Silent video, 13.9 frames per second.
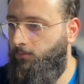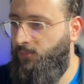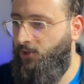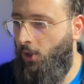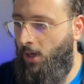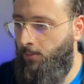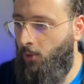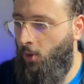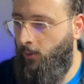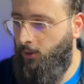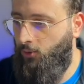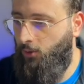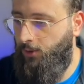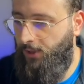So I'm going
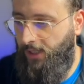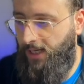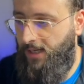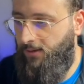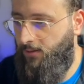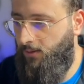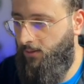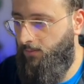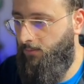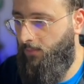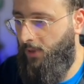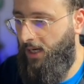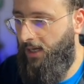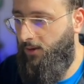to create
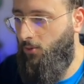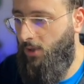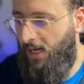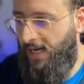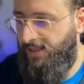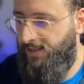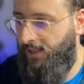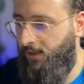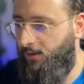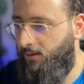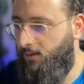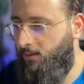a new class here